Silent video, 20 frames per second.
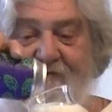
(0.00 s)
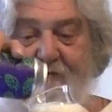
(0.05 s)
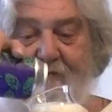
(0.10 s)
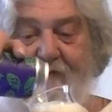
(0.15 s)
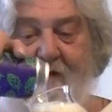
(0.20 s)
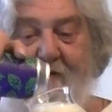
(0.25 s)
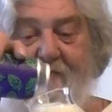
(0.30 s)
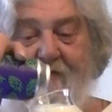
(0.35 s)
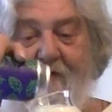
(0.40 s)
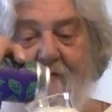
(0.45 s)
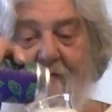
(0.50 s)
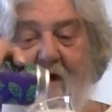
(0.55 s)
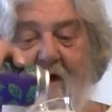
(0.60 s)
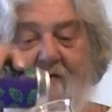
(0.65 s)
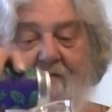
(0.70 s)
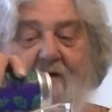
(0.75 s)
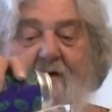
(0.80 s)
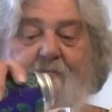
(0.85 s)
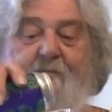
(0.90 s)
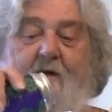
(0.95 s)
and peppery
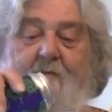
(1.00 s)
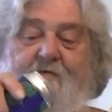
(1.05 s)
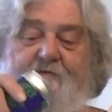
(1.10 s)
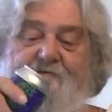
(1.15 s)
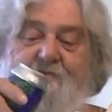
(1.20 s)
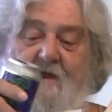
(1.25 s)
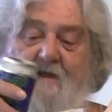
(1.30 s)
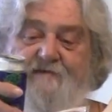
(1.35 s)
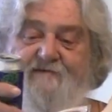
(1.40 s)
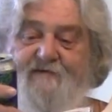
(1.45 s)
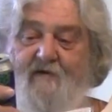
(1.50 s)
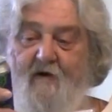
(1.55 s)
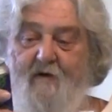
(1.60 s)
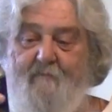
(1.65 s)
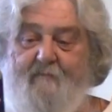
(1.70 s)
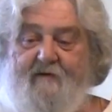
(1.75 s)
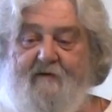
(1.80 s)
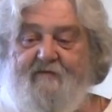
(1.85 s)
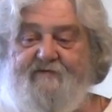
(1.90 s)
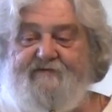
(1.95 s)
Monterey, pepper jack,
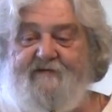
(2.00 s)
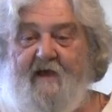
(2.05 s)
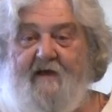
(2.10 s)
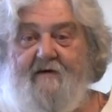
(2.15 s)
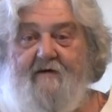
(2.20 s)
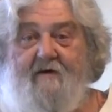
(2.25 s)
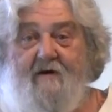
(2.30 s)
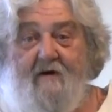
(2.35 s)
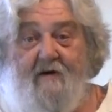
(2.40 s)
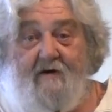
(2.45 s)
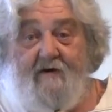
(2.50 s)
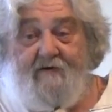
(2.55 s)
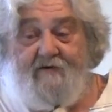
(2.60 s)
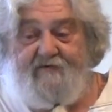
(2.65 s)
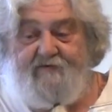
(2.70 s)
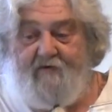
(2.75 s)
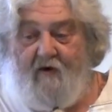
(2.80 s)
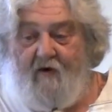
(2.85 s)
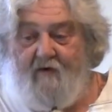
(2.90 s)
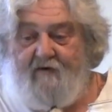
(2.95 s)
sharp blue cheddar. Your
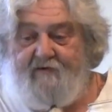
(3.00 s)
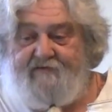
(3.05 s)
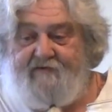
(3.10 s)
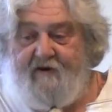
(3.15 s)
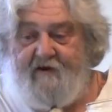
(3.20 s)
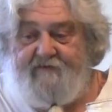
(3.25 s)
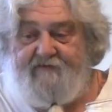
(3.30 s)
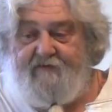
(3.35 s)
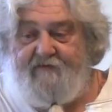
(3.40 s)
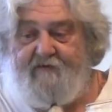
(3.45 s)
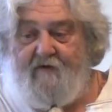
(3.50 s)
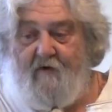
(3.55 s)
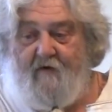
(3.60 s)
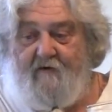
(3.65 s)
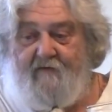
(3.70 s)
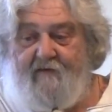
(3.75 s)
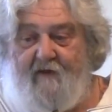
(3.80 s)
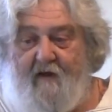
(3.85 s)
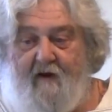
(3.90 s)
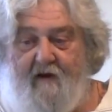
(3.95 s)
stronger cheeses,
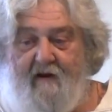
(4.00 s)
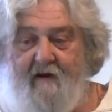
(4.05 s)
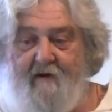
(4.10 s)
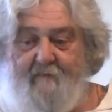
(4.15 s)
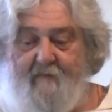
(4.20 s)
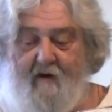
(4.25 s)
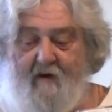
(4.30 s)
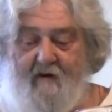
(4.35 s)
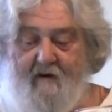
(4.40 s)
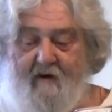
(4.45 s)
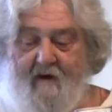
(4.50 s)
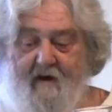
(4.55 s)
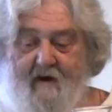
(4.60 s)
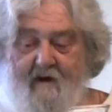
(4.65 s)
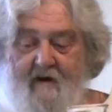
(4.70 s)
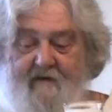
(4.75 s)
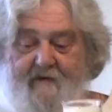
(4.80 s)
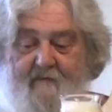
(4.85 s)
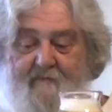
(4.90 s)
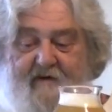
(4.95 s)
gorgonzola, limburger.
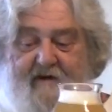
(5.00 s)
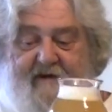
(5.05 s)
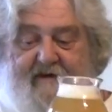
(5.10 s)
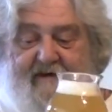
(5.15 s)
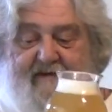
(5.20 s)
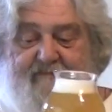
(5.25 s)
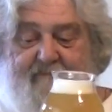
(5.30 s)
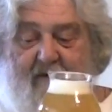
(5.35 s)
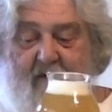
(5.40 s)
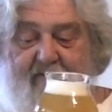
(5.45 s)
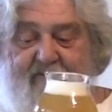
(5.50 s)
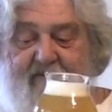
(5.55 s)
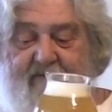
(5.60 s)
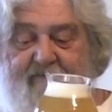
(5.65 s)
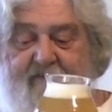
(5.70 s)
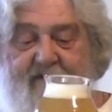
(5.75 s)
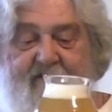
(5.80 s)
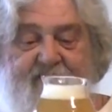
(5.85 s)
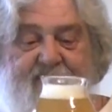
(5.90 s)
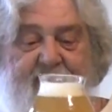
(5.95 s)
The meat is poultry,
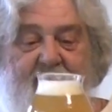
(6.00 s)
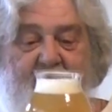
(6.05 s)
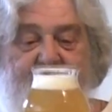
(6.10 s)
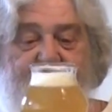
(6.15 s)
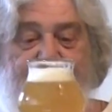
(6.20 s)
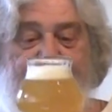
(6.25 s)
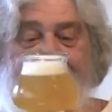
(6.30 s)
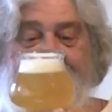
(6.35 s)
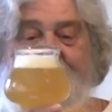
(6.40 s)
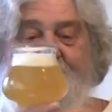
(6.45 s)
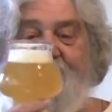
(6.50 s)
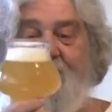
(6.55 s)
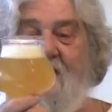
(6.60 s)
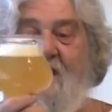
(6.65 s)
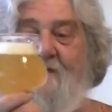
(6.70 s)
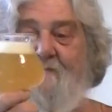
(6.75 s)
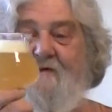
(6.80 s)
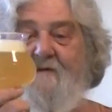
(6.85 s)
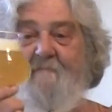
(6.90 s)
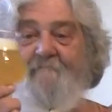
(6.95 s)
fish, shellfish, and
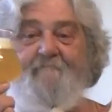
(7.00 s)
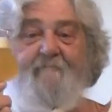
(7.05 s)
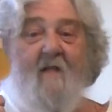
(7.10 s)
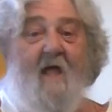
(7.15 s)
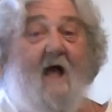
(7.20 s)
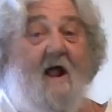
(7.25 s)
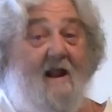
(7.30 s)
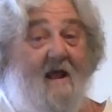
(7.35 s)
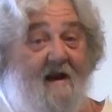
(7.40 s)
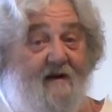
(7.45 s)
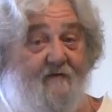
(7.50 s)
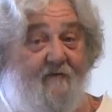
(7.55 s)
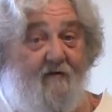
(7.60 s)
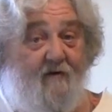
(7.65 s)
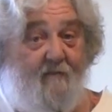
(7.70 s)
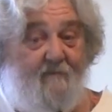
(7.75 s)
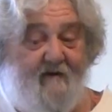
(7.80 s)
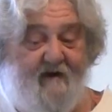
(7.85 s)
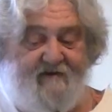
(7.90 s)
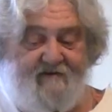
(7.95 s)
salmon. I'll add
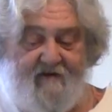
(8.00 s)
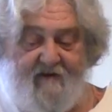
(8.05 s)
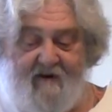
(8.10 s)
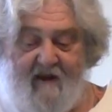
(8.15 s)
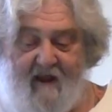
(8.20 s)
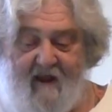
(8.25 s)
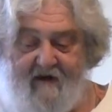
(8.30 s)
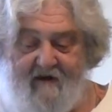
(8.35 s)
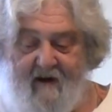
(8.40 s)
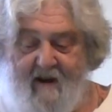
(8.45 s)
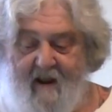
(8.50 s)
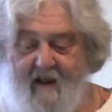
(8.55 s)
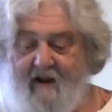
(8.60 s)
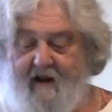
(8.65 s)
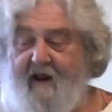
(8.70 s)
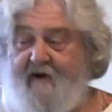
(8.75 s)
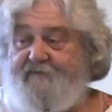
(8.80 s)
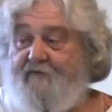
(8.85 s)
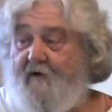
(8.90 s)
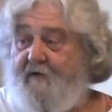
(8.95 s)
grilled meat to that.
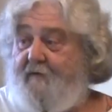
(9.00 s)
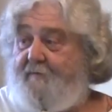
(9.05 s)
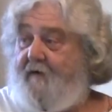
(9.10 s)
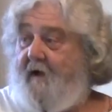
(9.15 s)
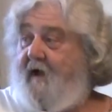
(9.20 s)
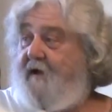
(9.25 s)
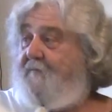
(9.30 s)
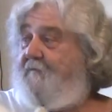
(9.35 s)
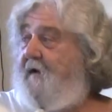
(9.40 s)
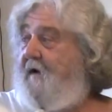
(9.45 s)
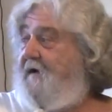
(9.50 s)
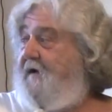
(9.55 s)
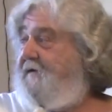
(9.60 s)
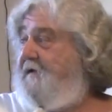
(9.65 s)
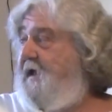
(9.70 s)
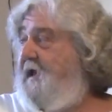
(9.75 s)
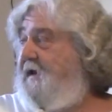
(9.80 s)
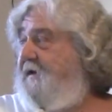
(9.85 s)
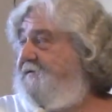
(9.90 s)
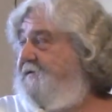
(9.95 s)
Glassware to pint,
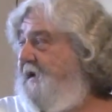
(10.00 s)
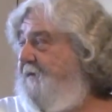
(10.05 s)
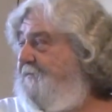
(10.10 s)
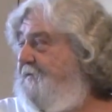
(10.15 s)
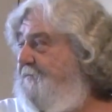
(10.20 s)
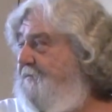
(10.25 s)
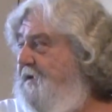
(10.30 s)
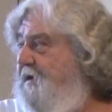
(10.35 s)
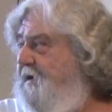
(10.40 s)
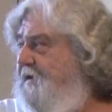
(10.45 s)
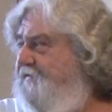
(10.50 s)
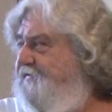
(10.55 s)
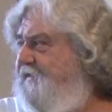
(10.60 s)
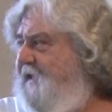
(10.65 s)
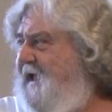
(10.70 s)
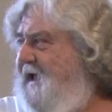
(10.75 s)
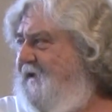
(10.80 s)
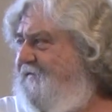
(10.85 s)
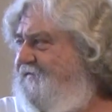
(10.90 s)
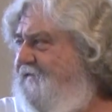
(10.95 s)
bacchanalic, tumbler, mug,
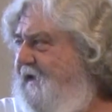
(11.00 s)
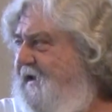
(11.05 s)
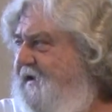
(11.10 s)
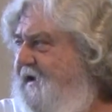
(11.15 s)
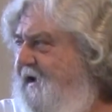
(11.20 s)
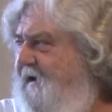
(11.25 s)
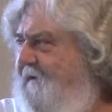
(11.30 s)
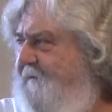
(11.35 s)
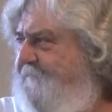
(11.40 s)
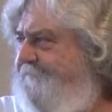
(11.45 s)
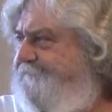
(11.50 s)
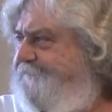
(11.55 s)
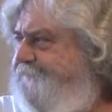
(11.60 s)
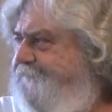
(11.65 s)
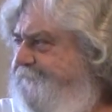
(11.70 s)
side, sidel.